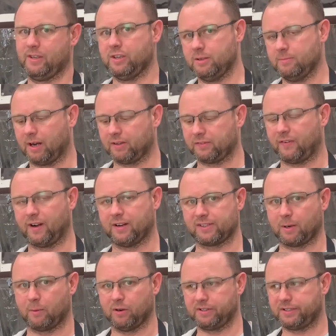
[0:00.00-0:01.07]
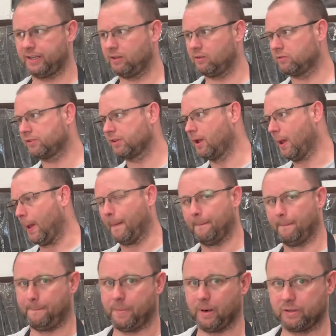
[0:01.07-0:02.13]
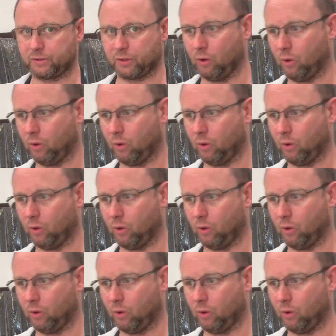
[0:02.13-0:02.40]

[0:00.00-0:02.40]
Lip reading: You might find some on deals, but it's an